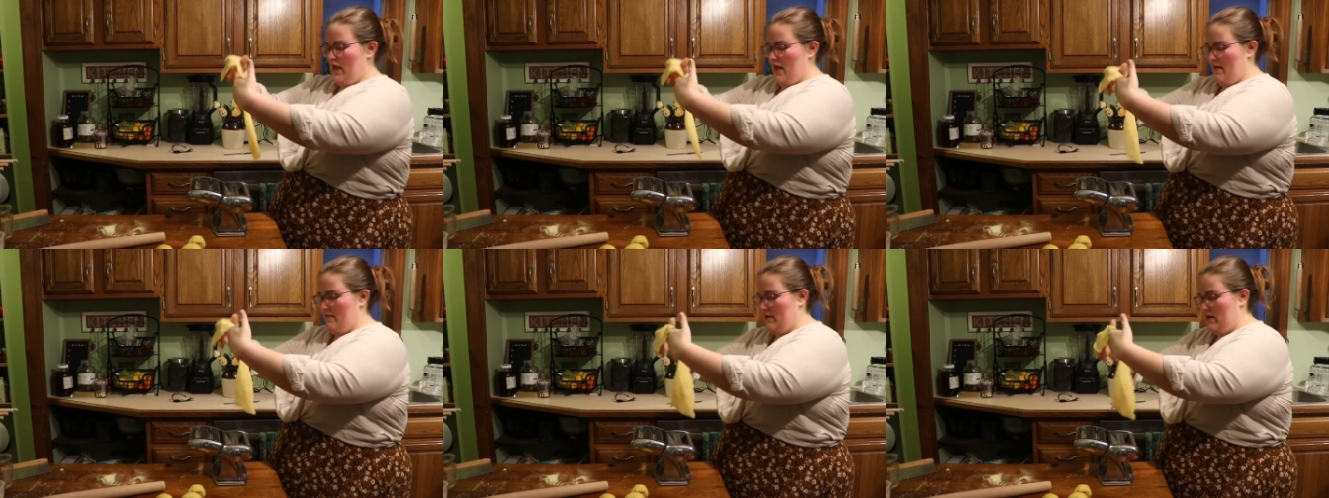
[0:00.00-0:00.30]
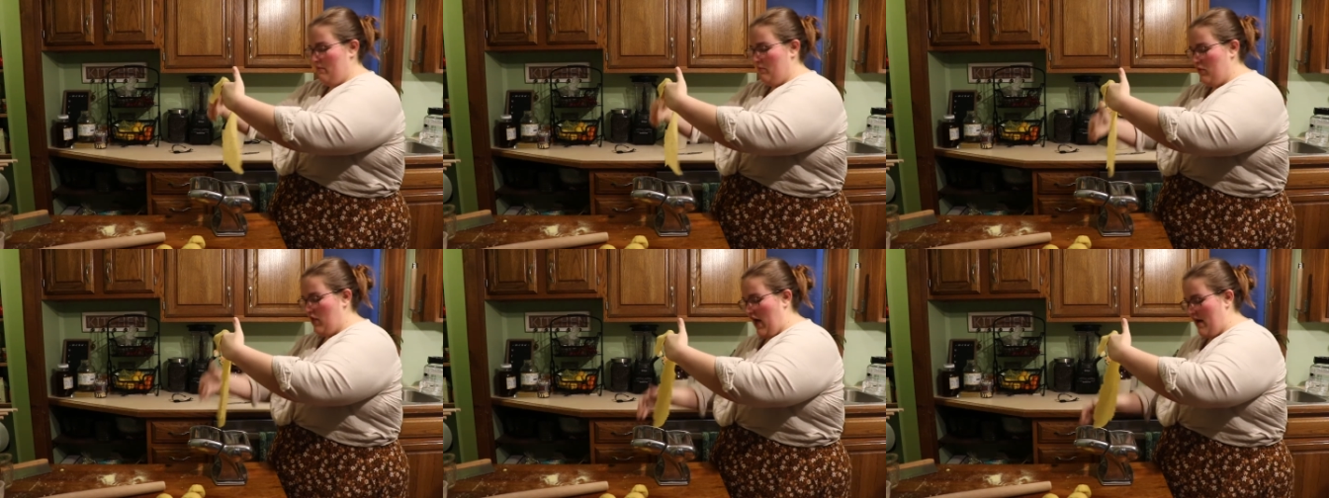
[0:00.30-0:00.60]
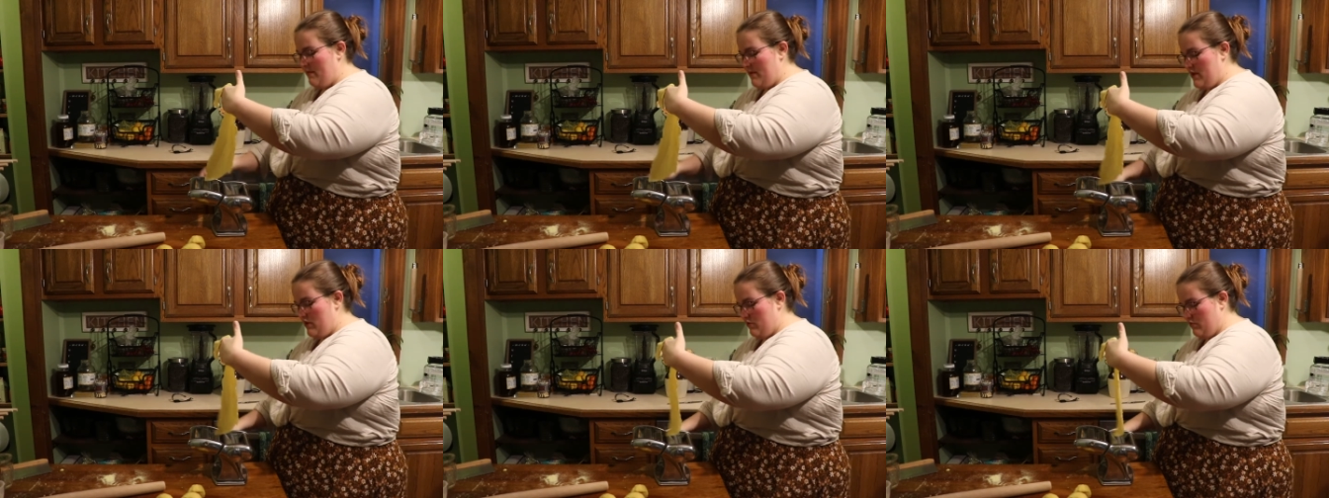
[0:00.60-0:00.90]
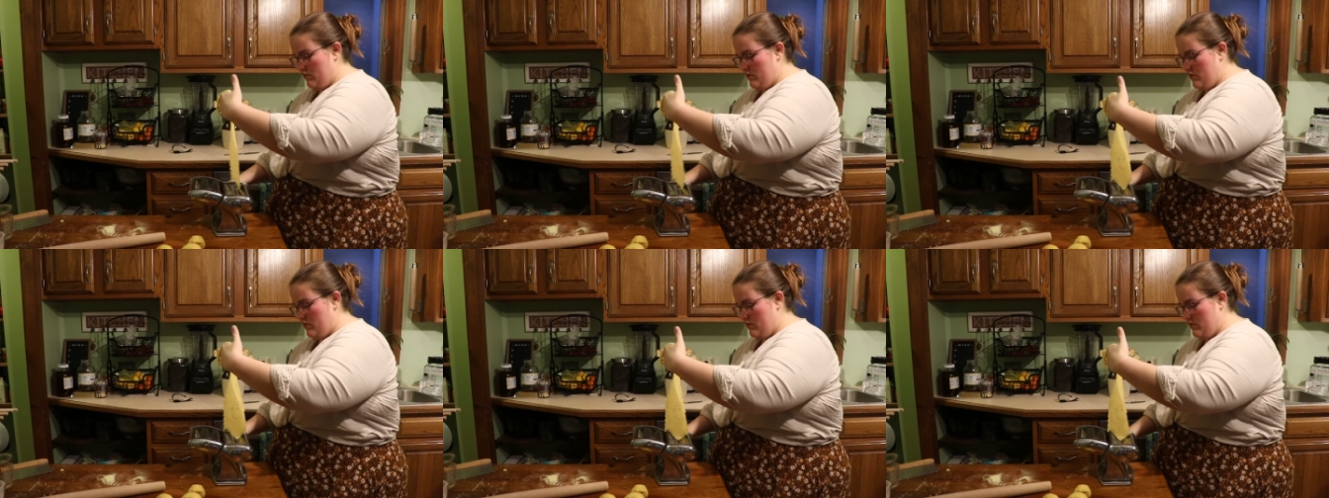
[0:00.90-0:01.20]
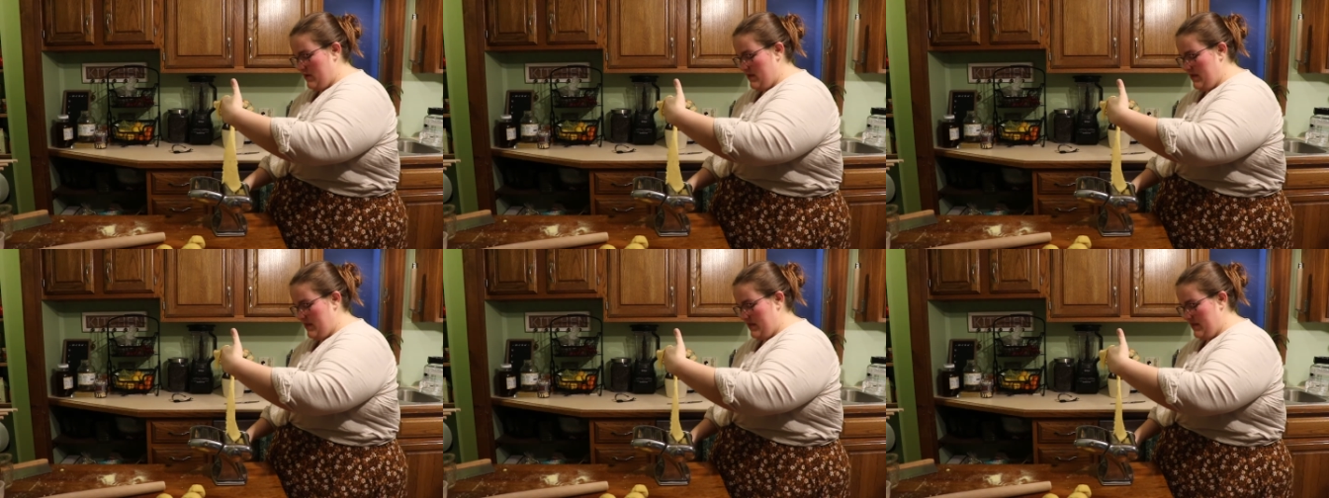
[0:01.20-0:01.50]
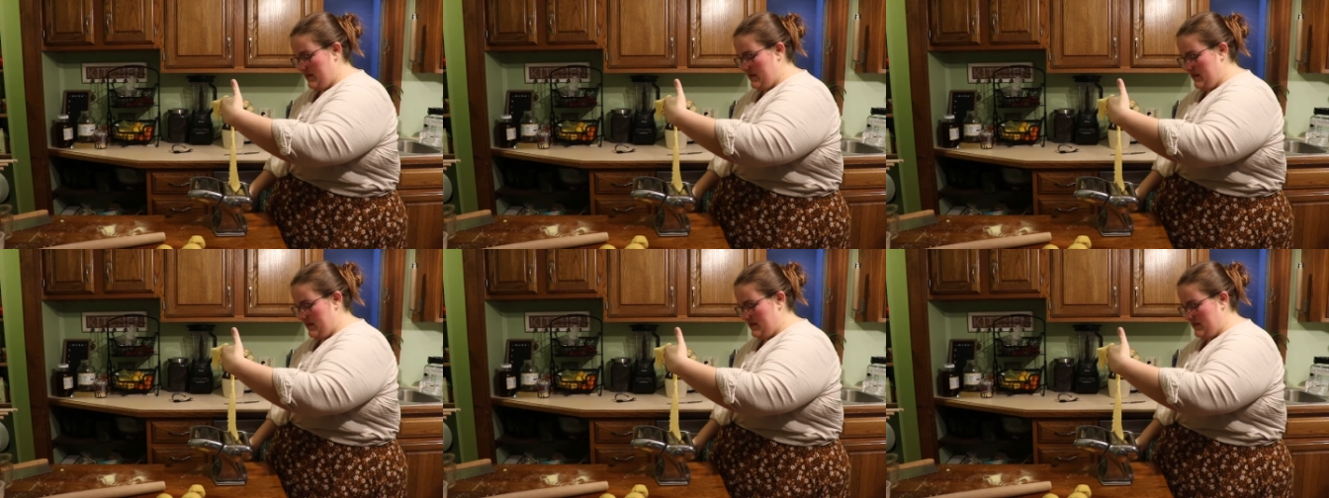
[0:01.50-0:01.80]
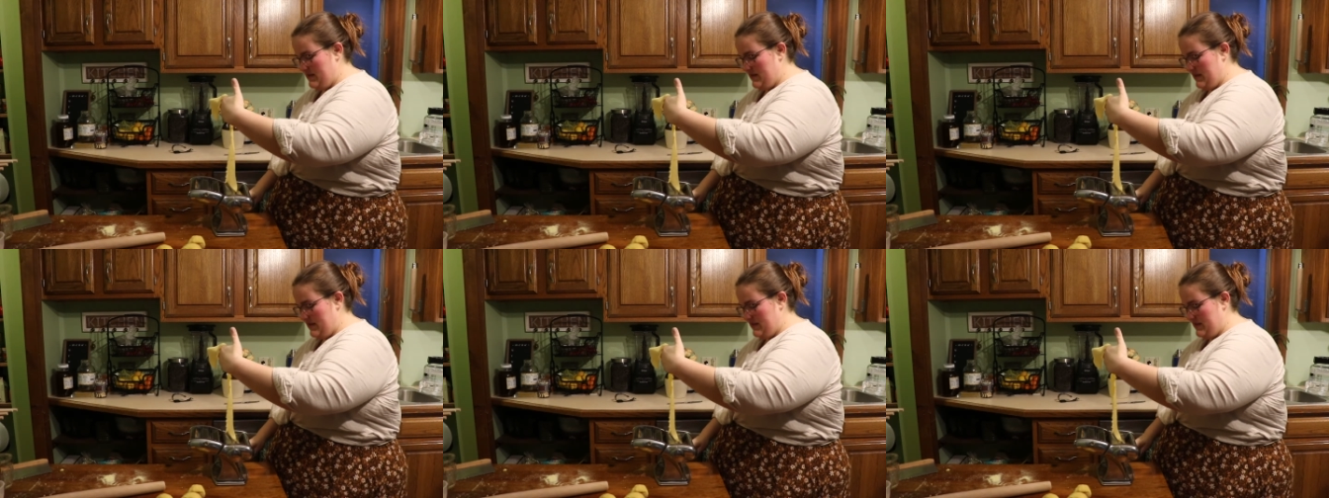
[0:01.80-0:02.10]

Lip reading: I'm gonna plop it through this